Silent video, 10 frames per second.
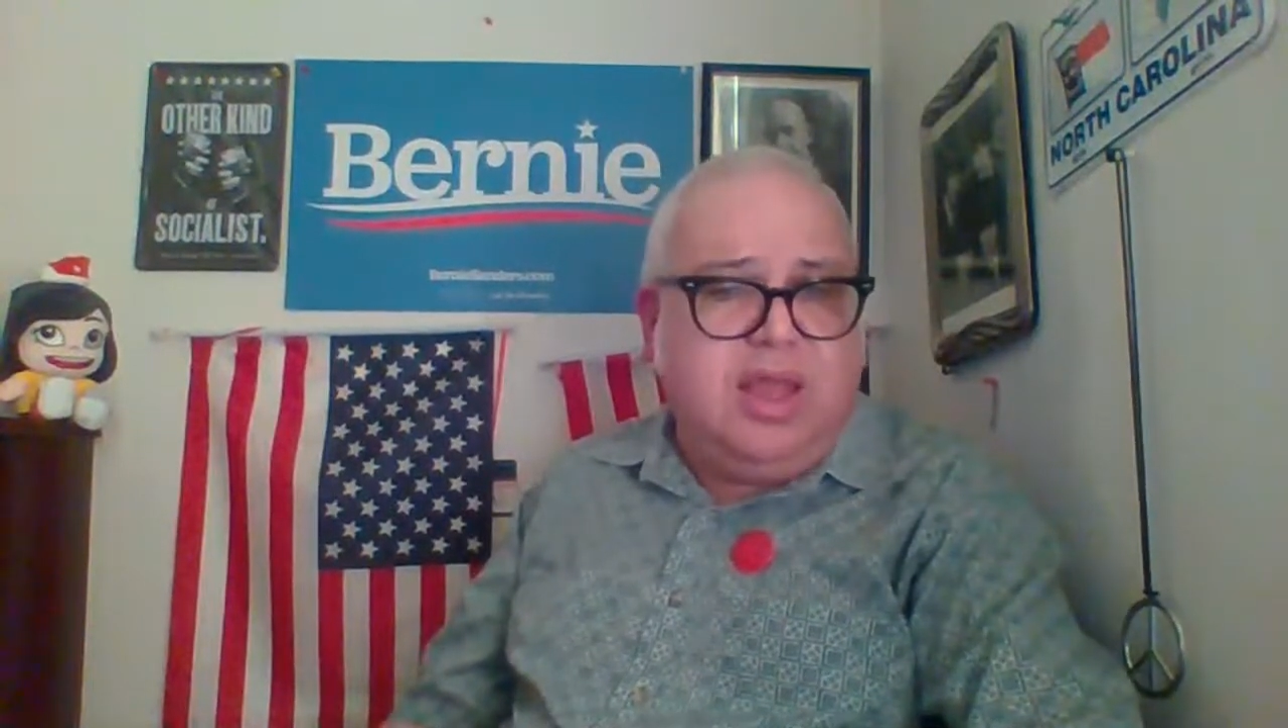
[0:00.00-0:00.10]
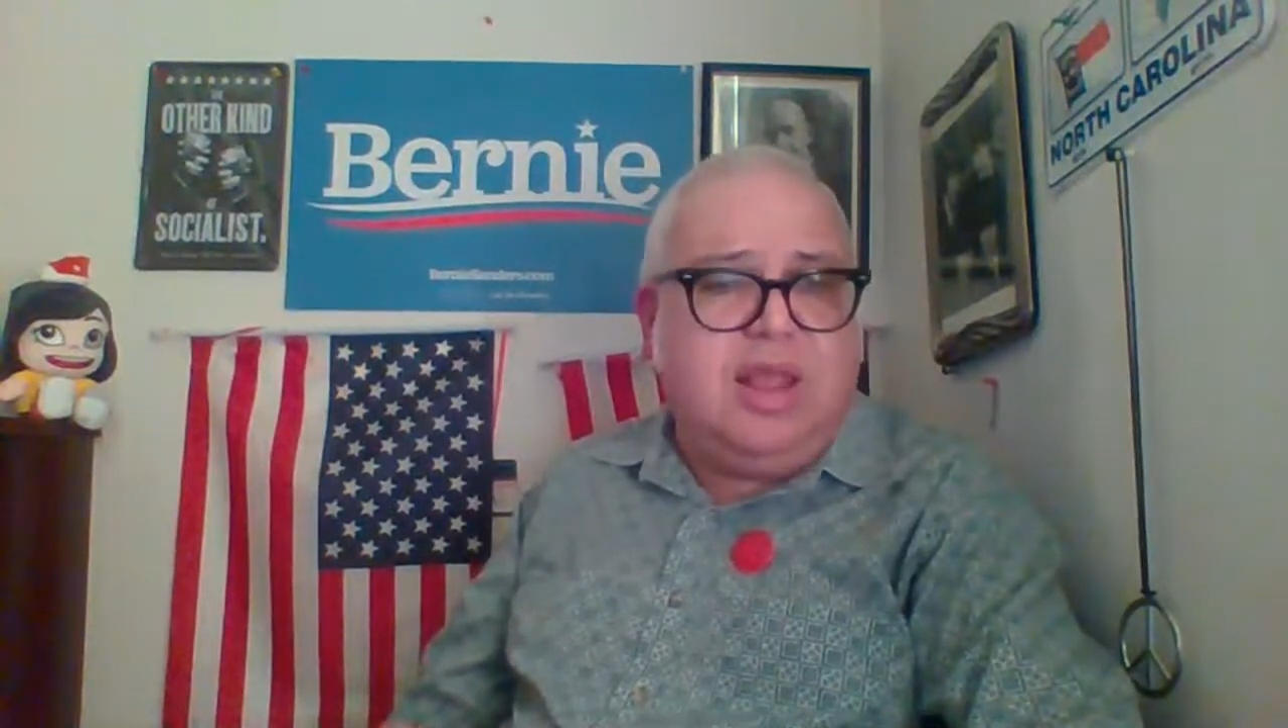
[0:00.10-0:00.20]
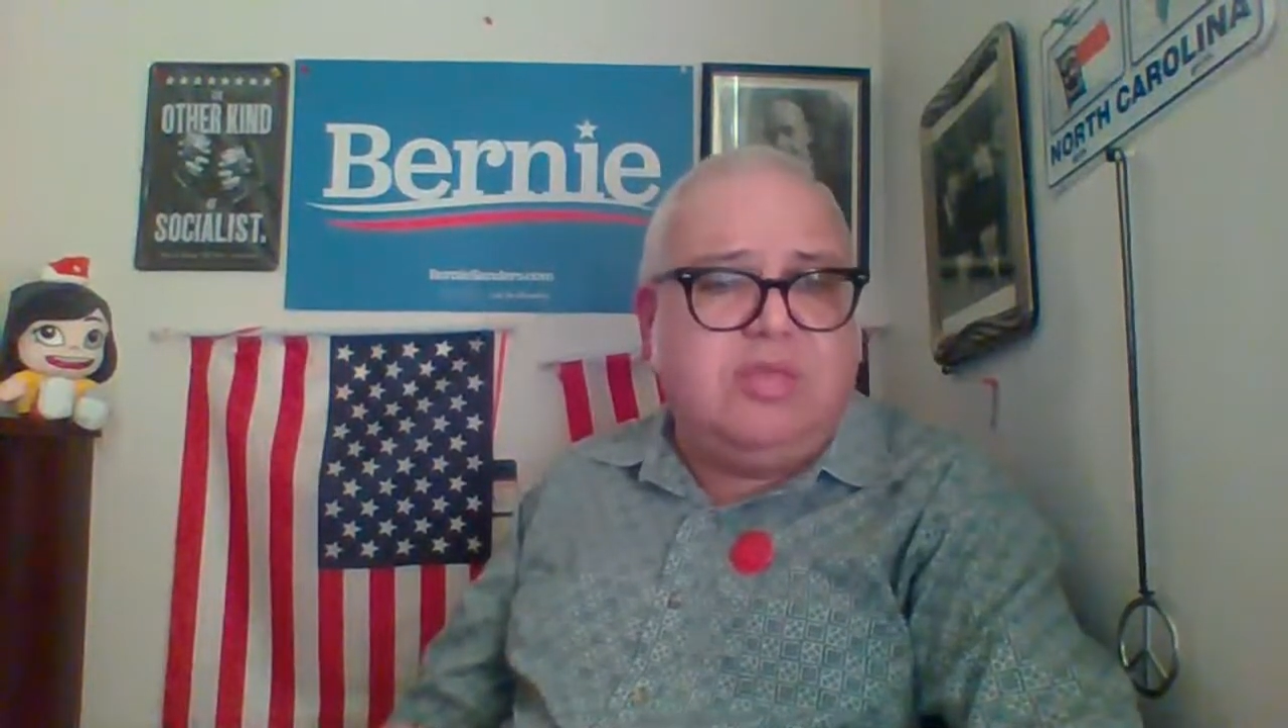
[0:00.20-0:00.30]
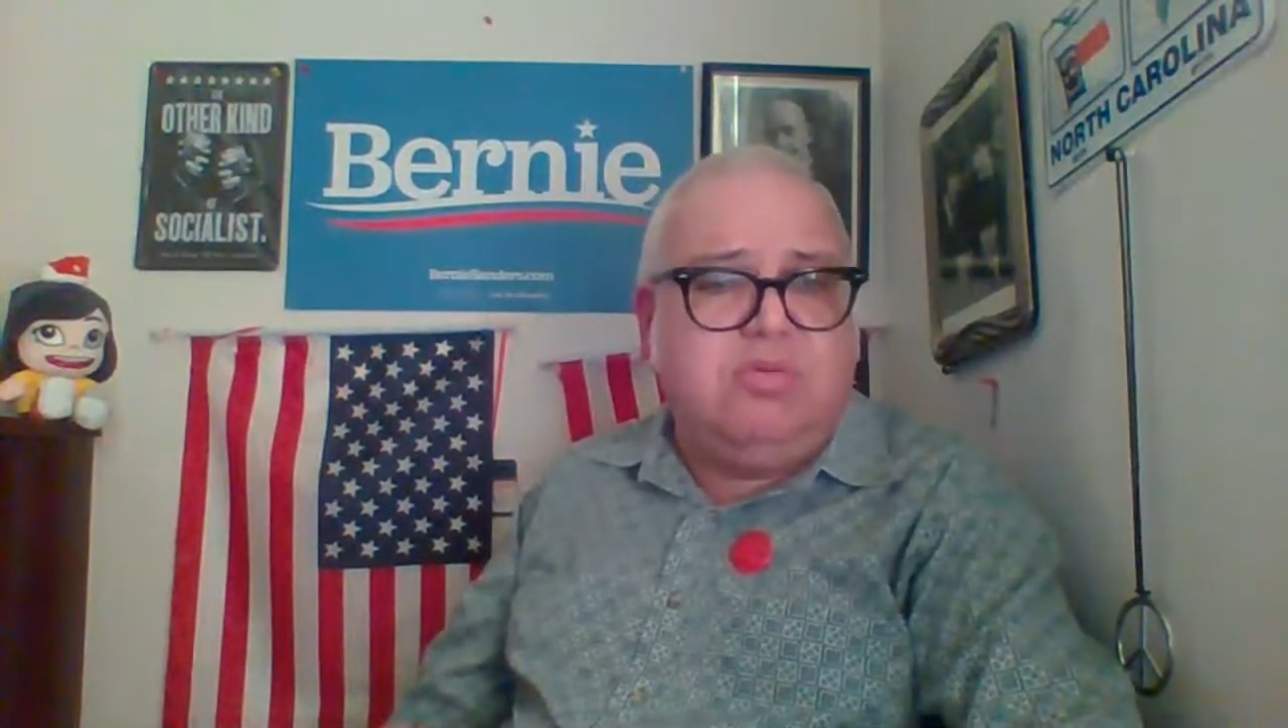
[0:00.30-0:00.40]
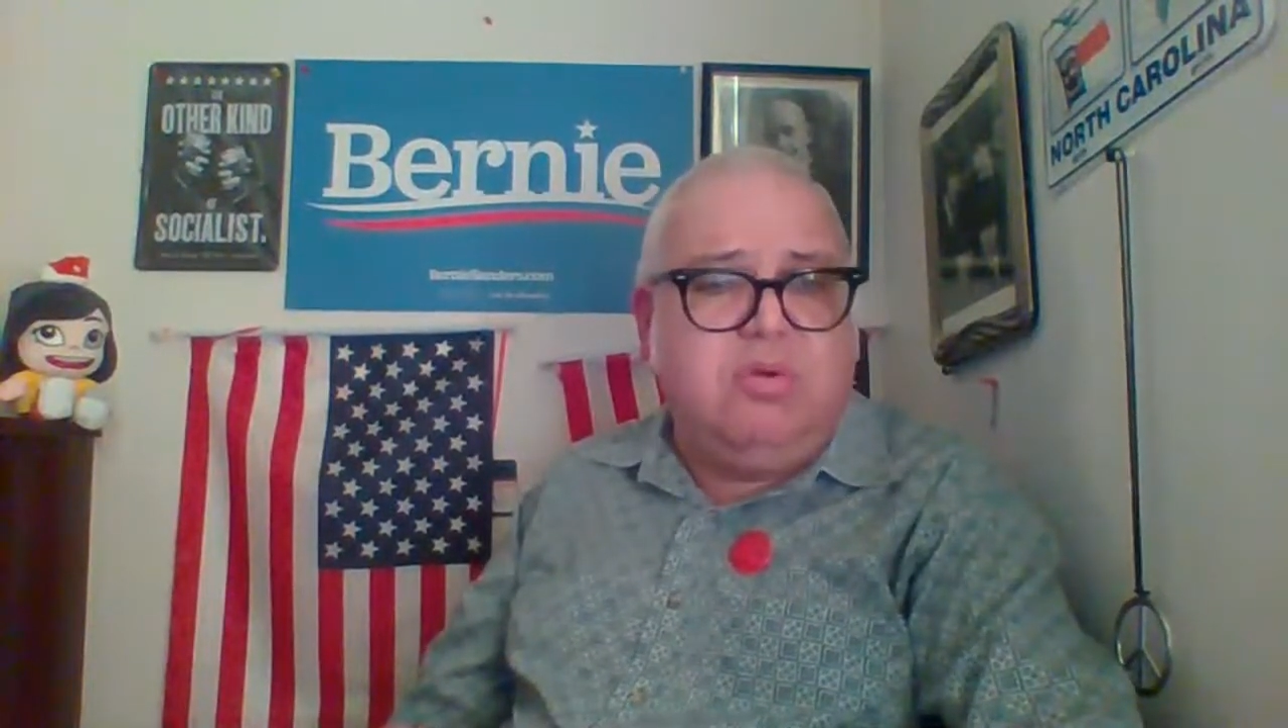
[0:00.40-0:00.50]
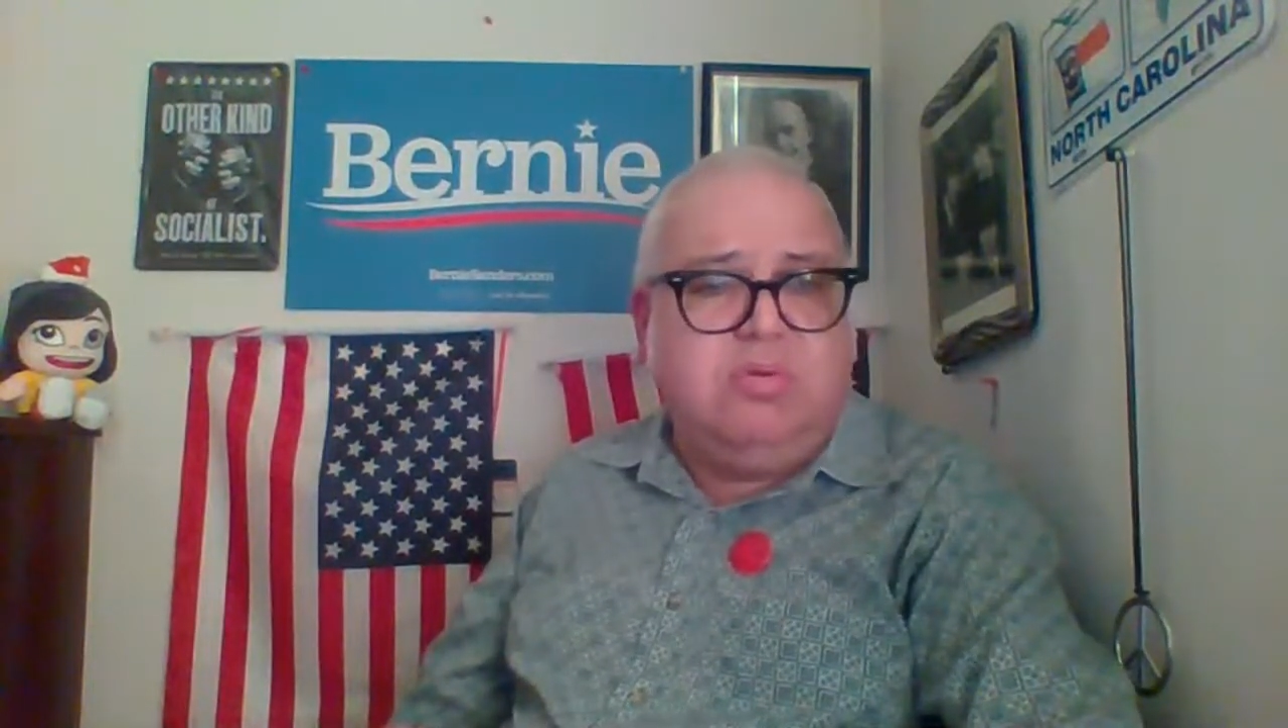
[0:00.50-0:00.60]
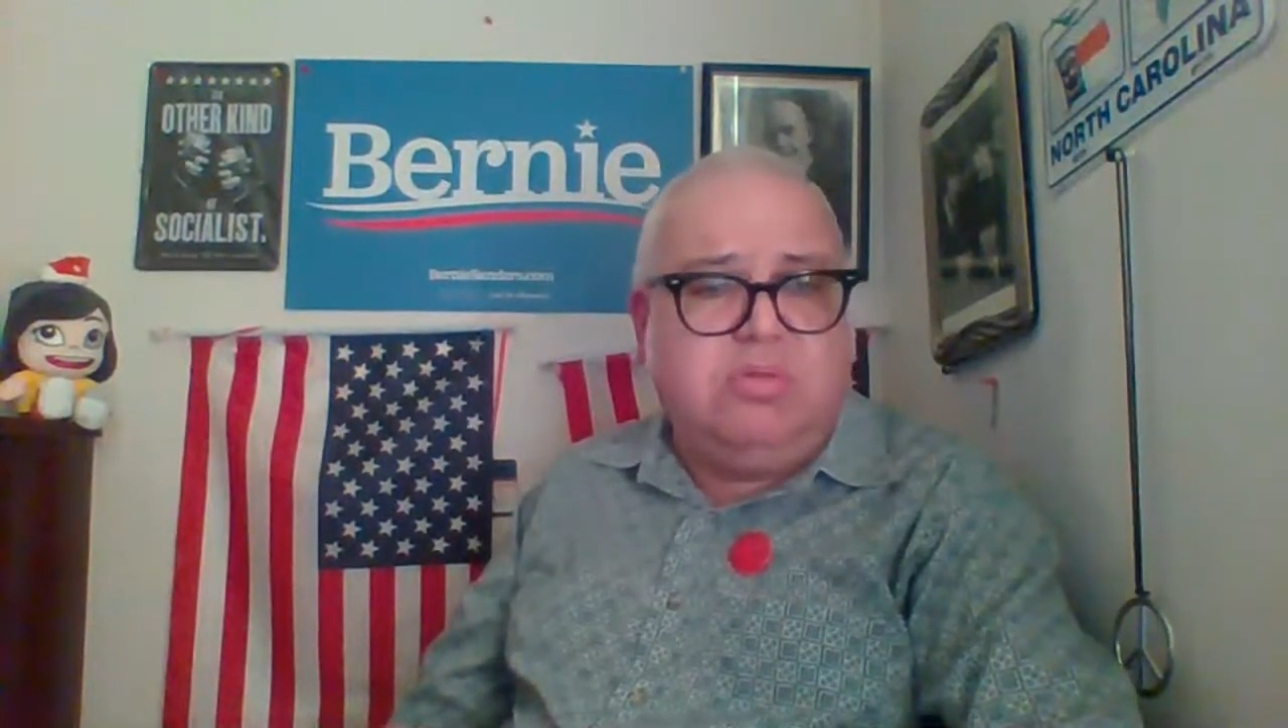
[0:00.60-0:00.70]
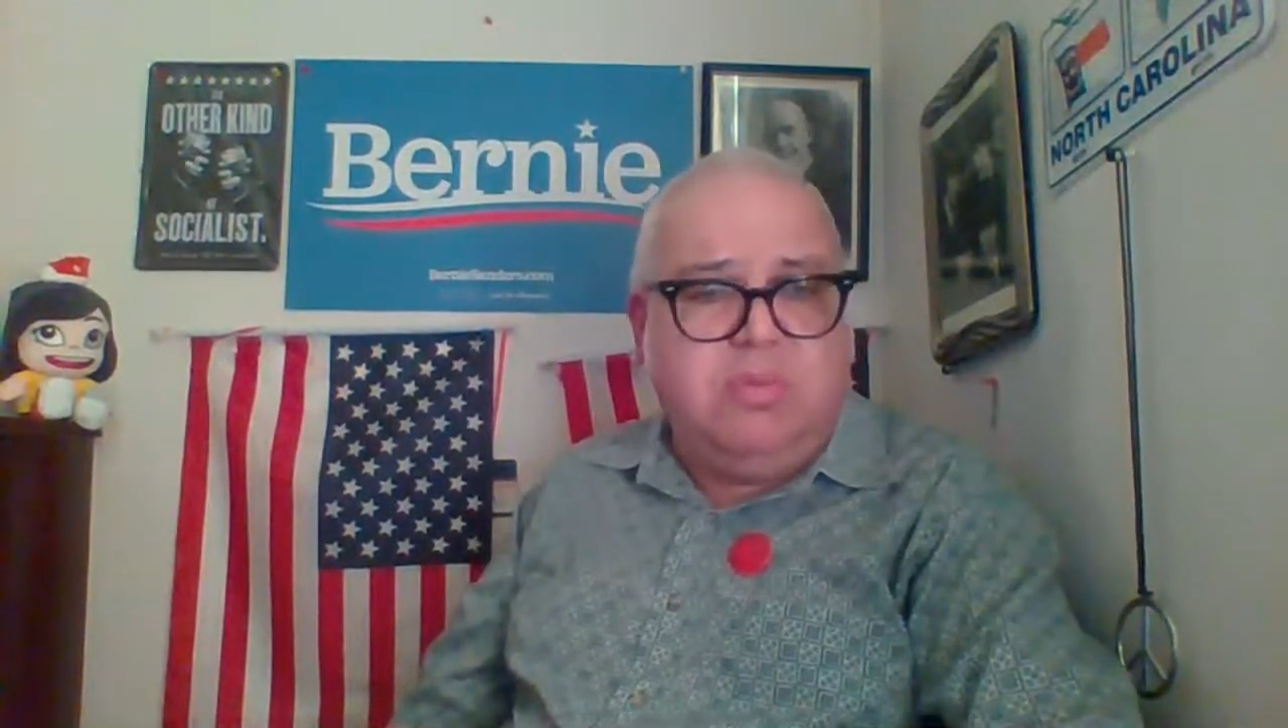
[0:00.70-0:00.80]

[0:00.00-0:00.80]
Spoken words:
class struggle